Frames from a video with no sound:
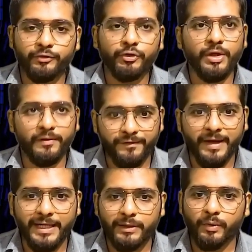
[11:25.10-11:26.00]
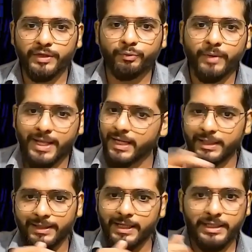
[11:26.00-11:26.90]
So your flight was
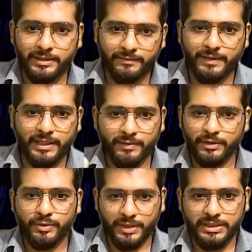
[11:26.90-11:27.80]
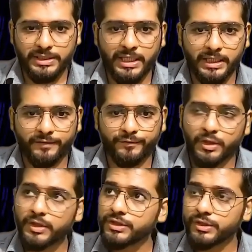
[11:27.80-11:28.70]
via Delhi. Wherever you are staying, of
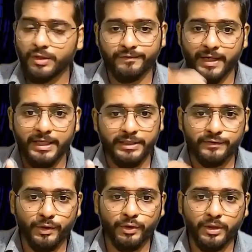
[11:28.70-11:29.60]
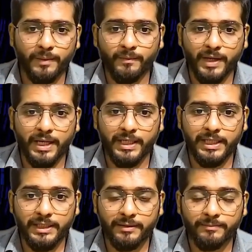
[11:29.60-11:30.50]
course, your flight is going to come via
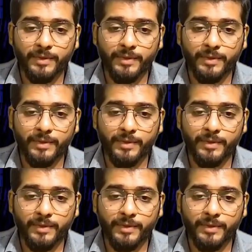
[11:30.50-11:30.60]
Delhi.